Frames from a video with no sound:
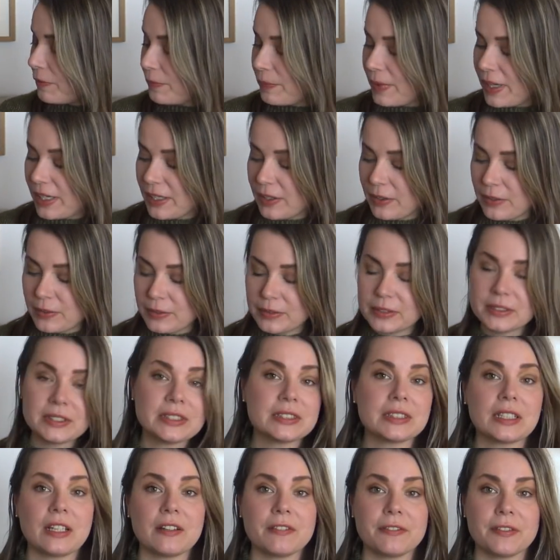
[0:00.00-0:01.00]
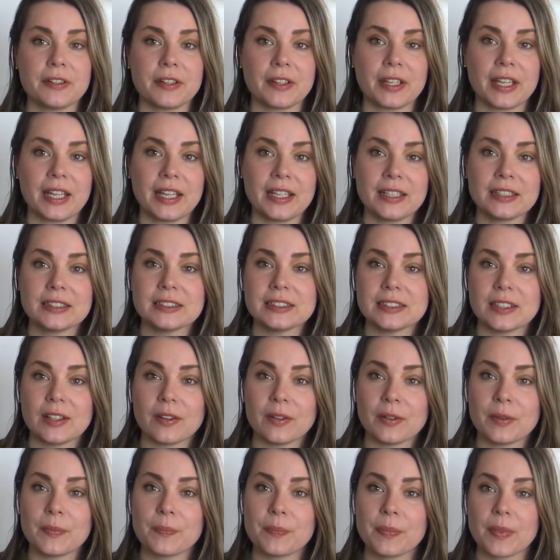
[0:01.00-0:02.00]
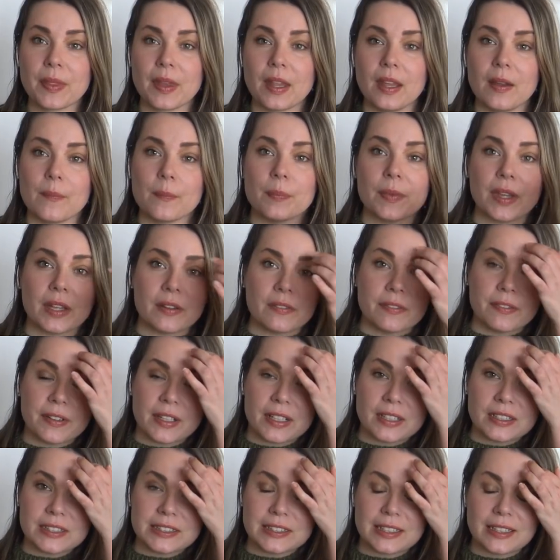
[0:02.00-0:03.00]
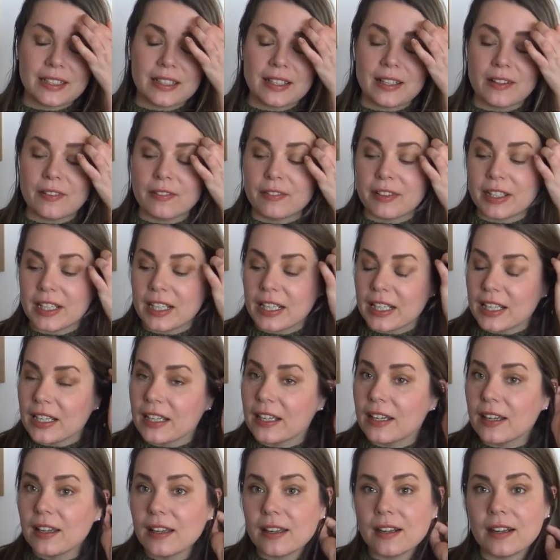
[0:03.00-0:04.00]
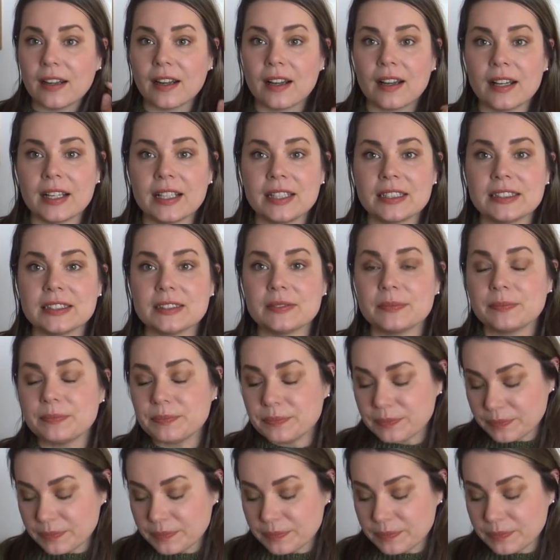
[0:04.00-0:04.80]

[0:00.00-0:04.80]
my own stuff again. So that feels really nice.